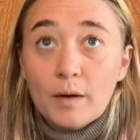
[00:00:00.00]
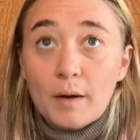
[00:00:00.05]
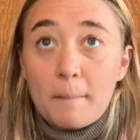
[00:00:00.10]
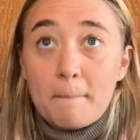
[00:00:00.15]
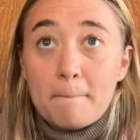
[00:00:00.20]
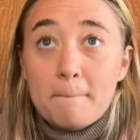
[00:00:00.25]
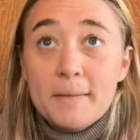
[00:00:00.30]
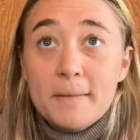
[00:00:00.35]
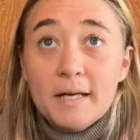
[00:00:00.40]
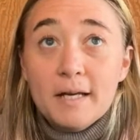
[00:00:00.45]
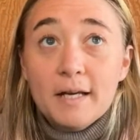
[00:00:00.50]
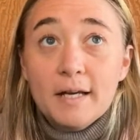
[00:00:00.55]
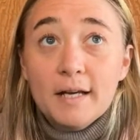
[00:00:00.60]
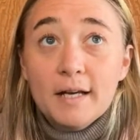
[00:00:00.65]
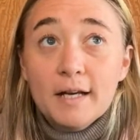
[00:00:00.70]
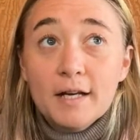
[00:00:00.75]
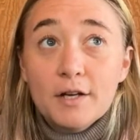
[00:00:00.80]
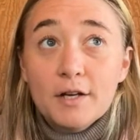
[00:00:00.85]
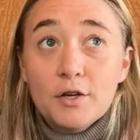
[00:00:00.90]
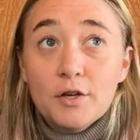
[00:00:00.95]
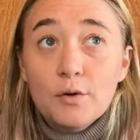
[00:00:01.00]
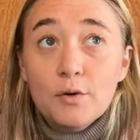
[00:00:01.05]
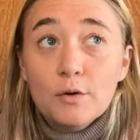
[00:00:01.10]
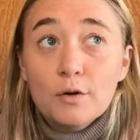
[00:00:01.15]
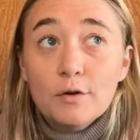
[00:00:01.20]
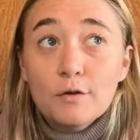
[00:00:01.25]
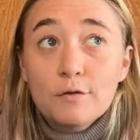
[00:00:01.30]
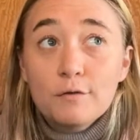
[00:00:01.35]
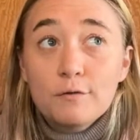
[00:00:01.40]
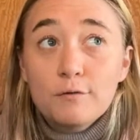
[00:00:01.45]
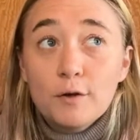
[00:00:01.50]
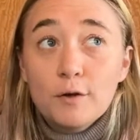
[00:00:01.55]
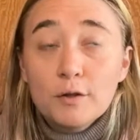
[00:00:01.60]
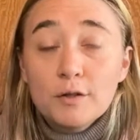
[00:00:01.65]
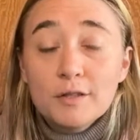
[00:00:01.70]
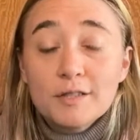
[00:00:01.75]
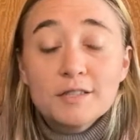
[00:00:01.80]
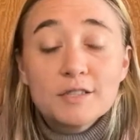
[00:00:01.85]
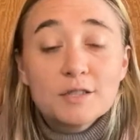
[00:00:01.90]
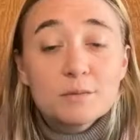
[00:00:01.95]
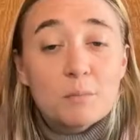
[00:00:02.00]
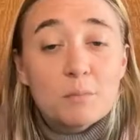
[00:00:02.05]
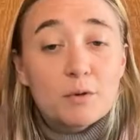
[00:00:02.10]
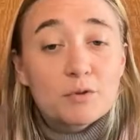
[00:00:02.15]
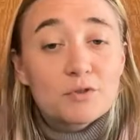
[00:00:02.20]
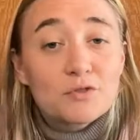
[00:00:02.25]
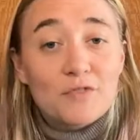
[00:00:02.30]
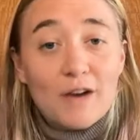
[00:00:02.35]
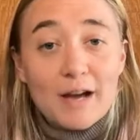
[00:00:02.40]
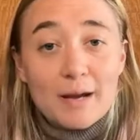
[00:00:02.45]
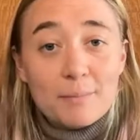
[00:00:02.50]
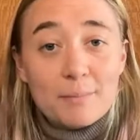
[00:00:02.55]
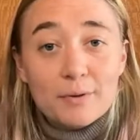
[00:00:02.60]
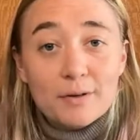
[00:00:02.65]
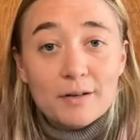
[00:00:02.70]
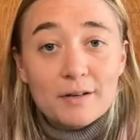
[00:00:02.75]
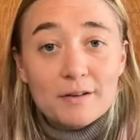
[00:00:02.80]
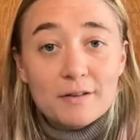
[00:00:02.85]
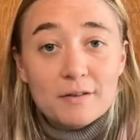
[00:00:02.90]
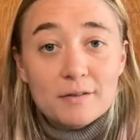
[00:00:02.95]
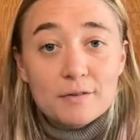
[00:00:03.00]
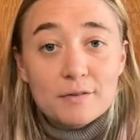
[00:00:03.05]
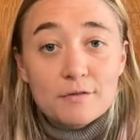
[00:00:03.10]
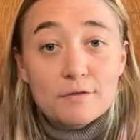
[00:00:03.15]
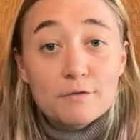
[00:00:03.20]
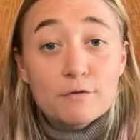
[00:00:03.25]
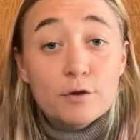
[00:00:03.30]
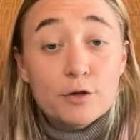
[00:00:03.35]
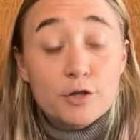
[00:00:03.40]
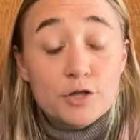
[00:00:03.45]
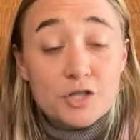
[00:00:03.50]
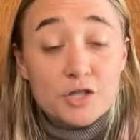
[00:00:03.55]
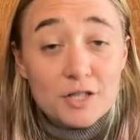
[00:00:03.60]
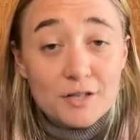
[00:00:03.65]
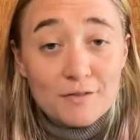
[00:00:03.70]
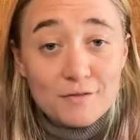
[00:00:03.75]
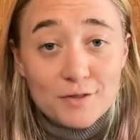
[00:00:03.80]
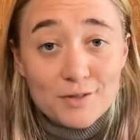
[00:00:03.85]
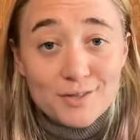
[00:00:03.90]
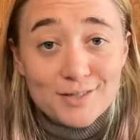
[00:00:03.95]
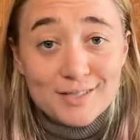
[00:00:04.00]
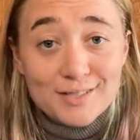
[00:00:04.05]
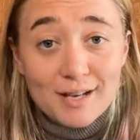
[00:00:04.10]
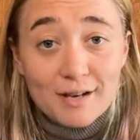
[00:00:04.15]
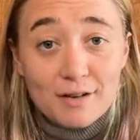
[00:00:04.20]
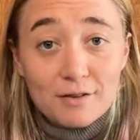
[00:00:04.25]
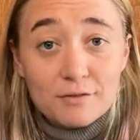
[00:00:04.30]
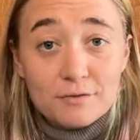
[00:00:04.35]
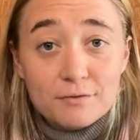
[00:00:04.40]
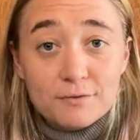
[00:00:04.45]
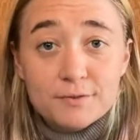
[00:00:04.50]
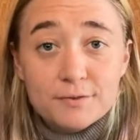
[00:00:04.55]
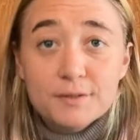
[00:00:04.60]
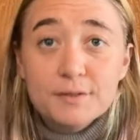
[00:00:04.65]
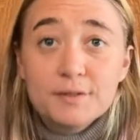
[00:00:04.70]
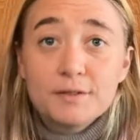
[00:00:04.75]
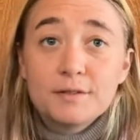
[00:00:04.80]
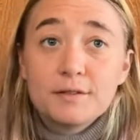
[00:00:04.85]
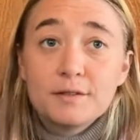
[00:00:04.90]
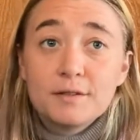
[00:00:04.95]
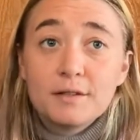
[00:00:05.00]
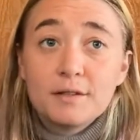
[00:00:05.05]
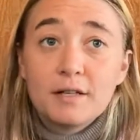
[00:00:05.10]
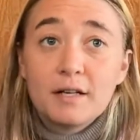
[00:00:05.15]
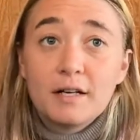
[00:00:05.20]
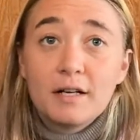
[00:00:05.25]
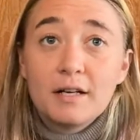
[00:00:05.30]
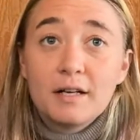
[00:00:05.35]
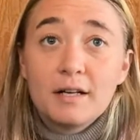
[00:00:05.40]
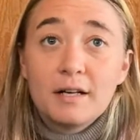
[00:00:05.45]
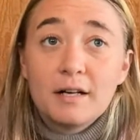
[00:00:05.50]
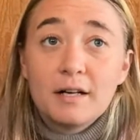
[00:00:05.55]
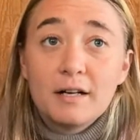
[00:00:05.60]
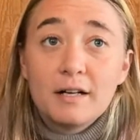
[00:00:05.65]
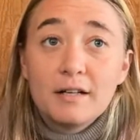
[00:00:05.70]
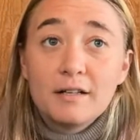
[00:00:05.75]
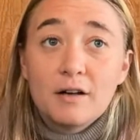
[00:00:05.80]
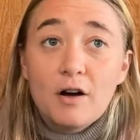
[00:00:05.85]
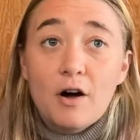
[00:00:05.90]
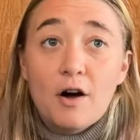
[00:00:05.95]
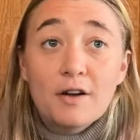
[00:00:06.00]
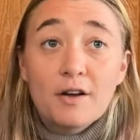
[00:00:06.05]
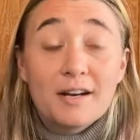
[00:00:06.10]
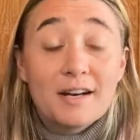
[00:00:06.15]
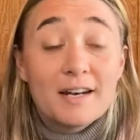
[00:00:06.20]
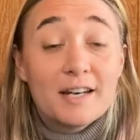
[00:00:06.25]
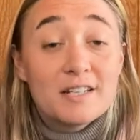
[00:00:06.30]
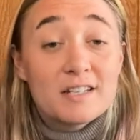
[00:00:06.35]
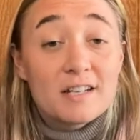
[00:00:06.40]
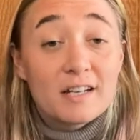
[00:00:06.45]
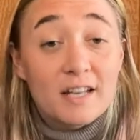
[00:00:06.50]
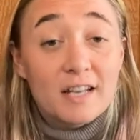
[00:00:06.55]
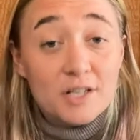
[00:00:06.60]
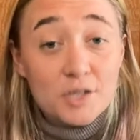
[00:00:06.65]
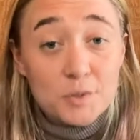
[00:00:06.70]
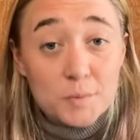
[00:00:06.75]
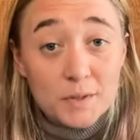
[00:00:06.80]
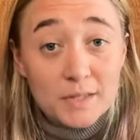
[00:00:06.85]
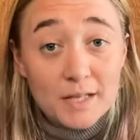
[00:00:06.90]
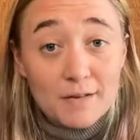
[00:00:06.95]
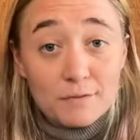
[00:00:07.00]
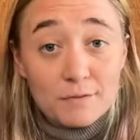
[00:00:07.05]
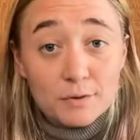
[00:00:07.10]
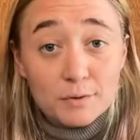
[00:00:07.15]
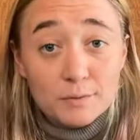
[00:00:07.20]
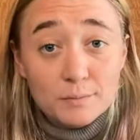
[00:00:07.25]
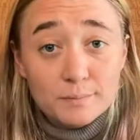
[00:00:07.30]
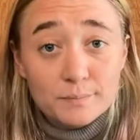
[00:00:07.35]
be your fullest, most vibrant version of yourself on an intellectual level